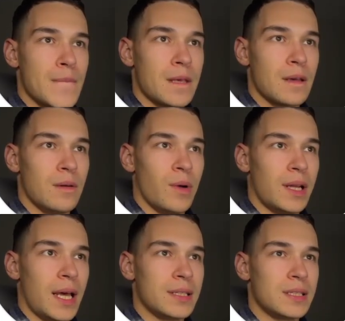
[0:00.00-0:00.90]
one
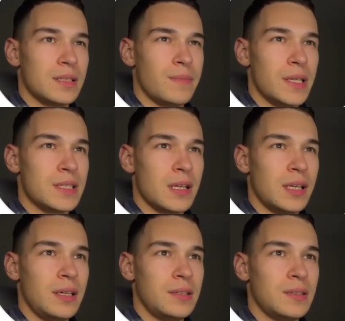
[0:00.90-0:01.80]
ad set
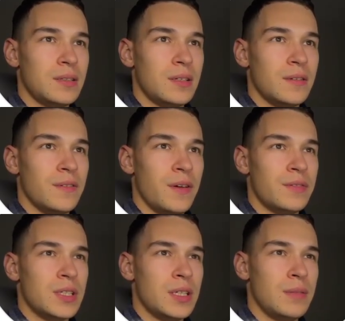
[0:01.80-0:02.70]
basically,
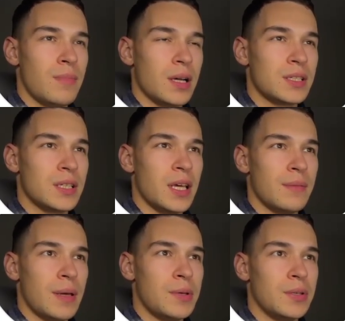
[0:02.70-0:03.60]
50 bucks a day.
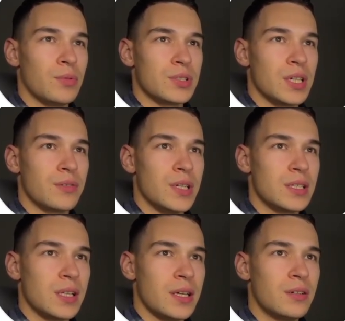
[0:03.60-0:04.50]
Maybe it was decreased
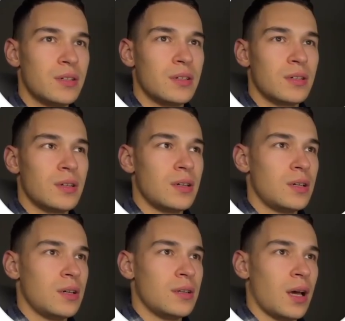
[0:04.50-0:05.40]
later.
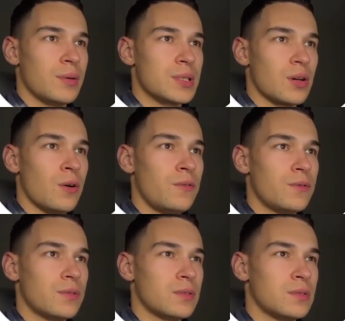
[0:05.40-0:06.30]
Now it's off.
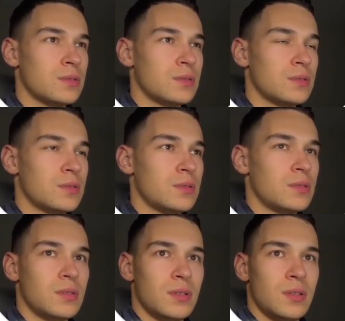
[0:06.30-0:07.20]

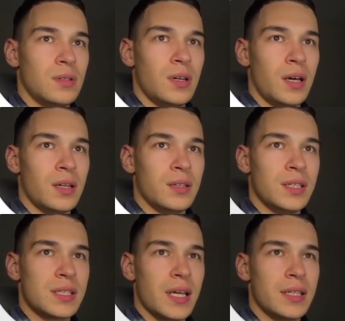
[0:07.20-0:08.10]
And in
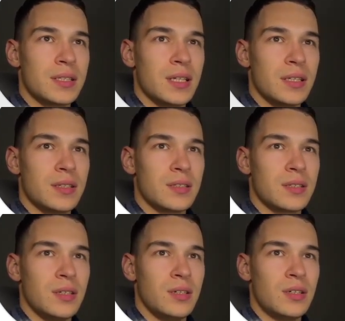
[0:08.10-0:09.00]
this ad set
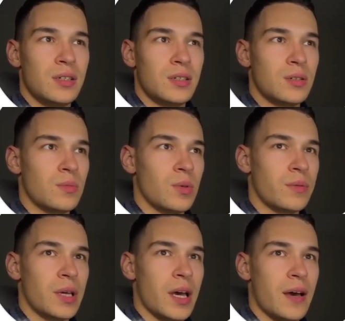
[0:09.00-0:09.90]
here, what
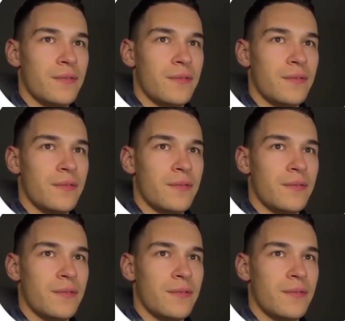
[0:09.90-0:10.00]
we have?